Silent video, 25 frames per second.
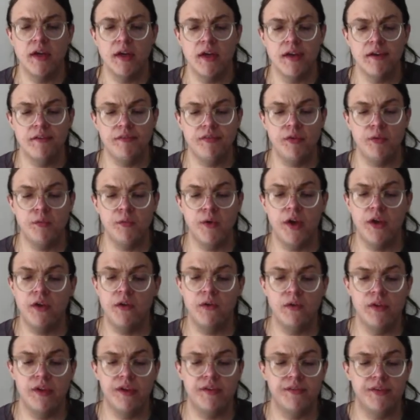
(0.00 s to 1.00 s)
If the way
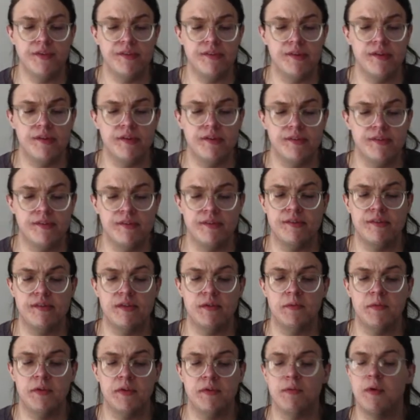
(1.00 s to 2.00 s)
you live isn't
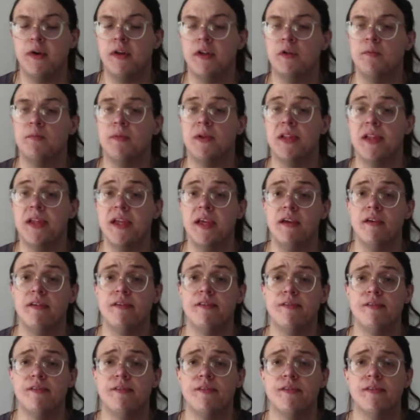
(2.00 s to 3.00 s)
consistent with what you believe,
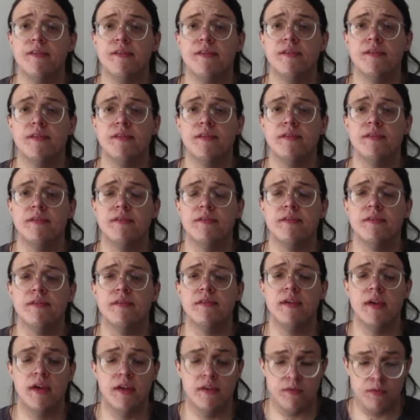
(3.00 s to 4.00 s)

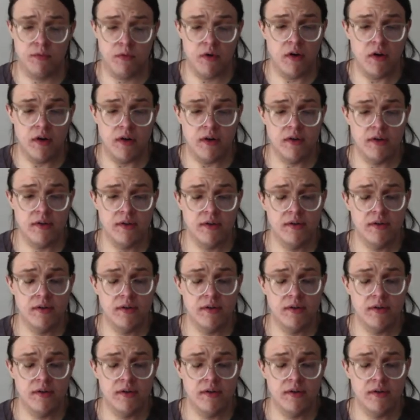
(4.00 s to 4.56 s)
it's wrong.